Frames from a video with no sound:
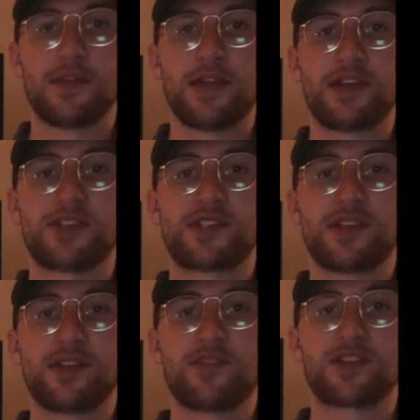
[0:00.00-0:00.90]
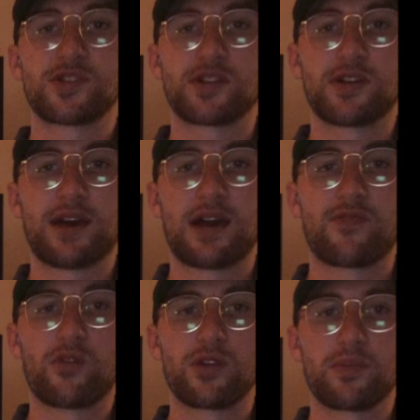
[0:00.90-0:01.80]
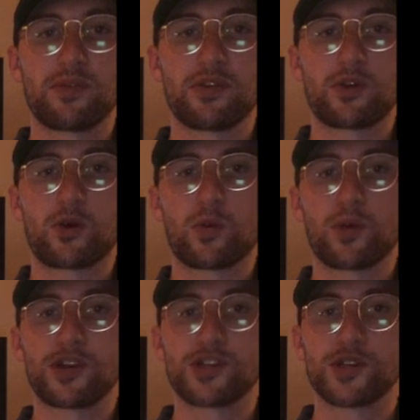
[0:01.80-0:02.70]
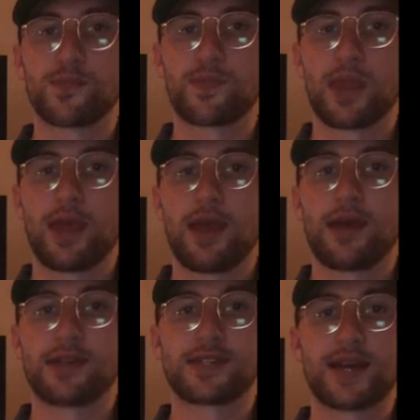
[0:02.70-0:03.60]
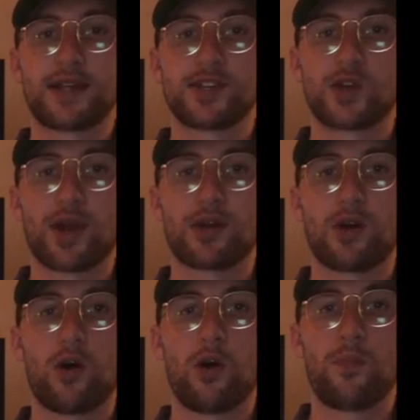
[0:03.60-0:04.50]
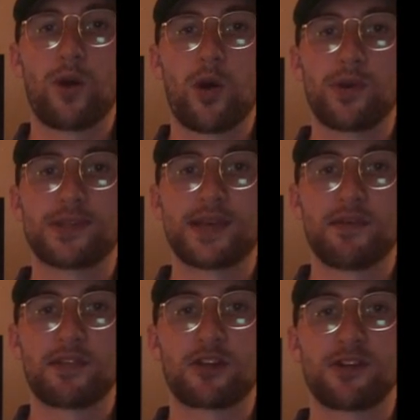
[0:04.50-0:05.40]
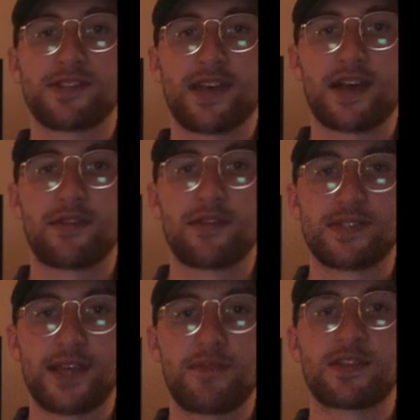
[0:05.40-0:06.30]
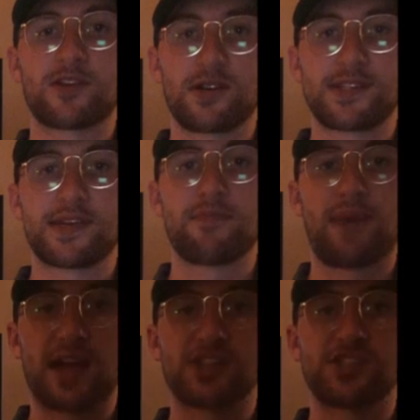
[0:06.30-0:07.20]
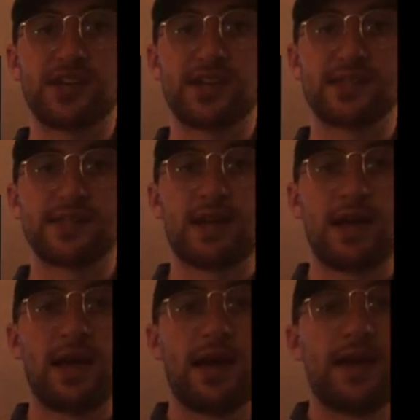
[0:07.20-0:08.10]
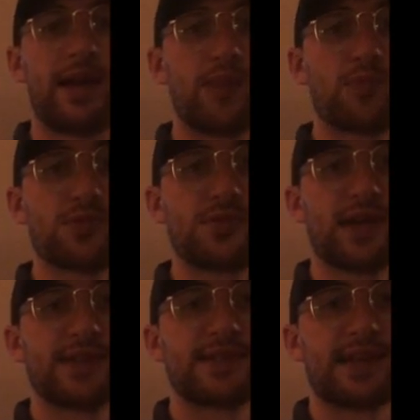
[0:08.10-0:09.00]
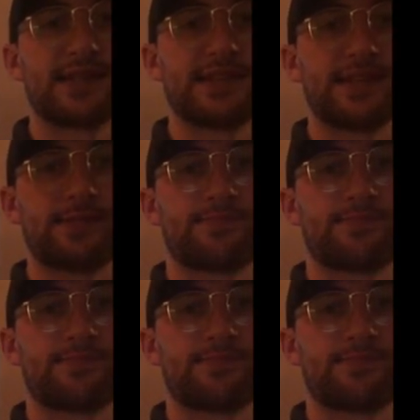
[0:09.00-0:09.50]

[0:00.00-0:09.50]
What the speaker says: the agency eventually could not avoid the political pressure and decided to ground all Boeing 737 MAX jets in April 2019.